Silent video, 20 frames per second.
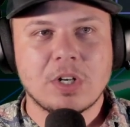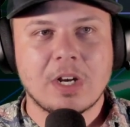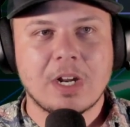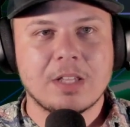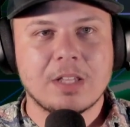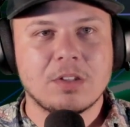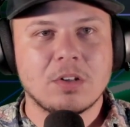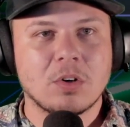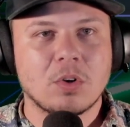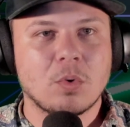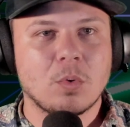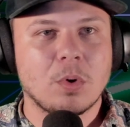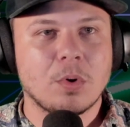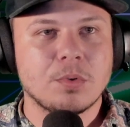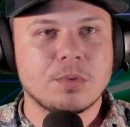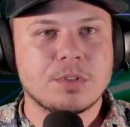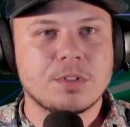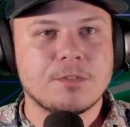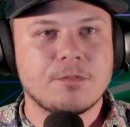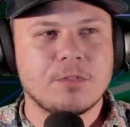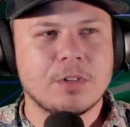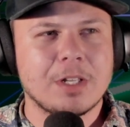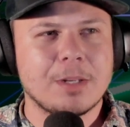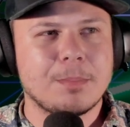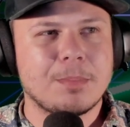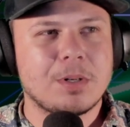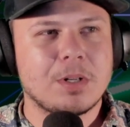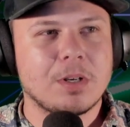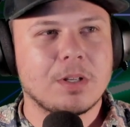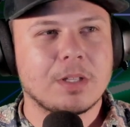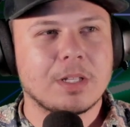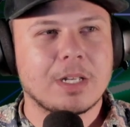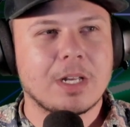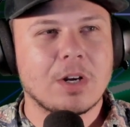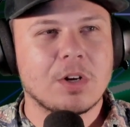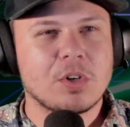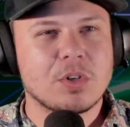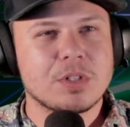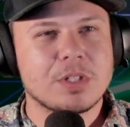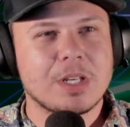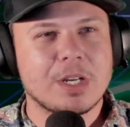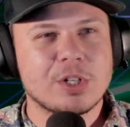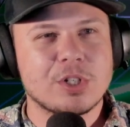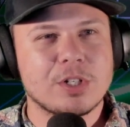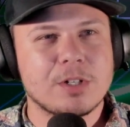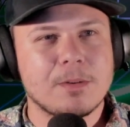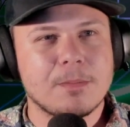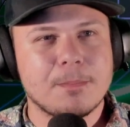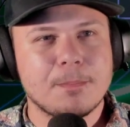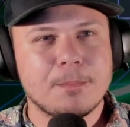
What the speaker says: had their quotes flipped on the character selection.